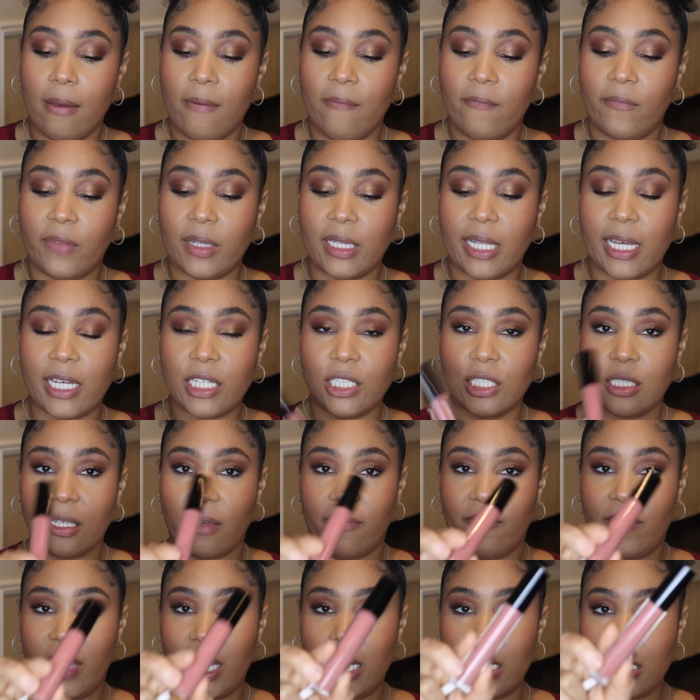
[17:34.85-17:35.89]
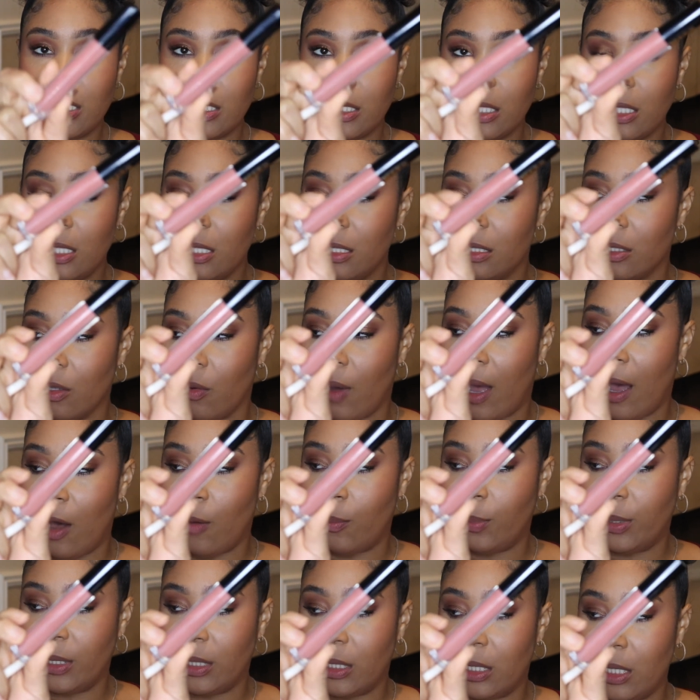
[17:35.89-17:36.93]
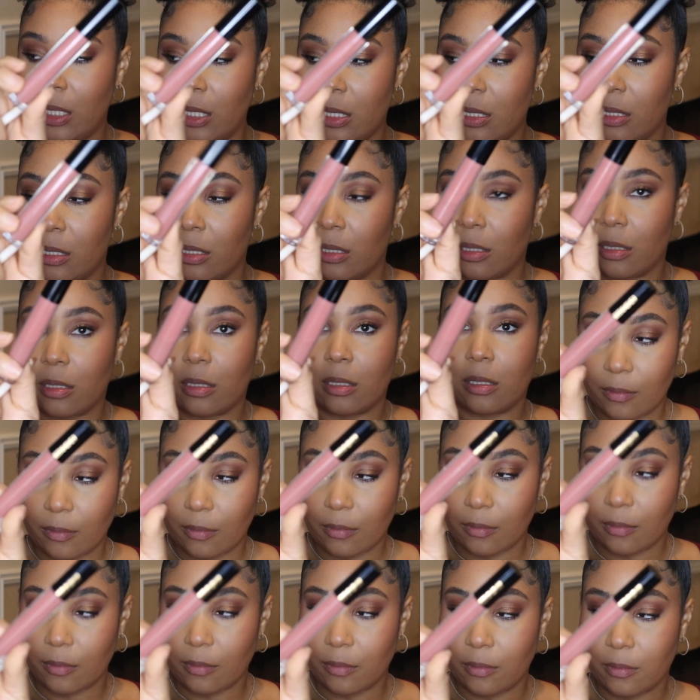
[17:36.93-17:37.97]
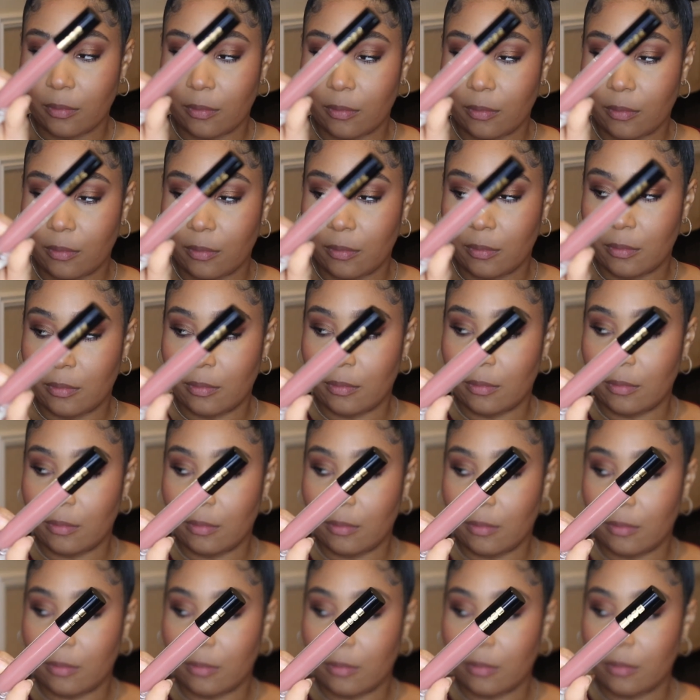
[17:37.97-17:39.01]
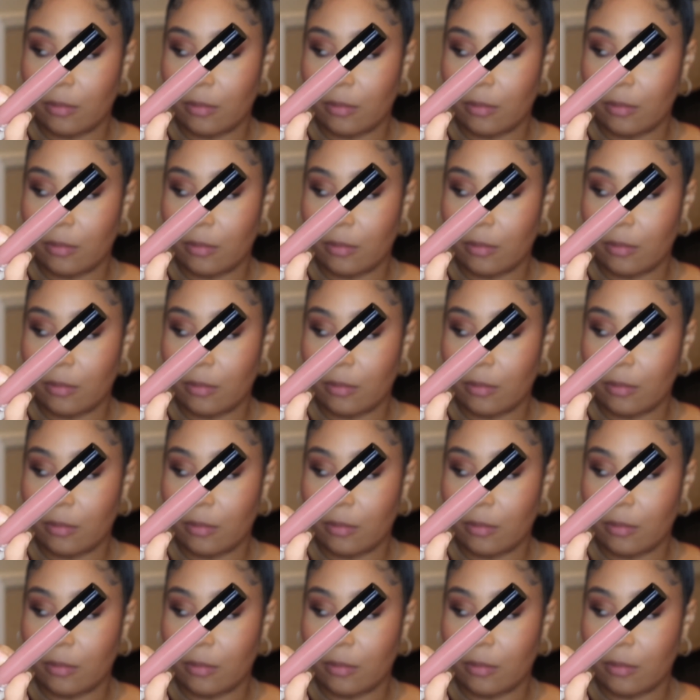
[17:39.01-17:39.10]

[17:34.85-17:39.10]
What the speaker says: Flesh Fantasy. So I'll put this on top.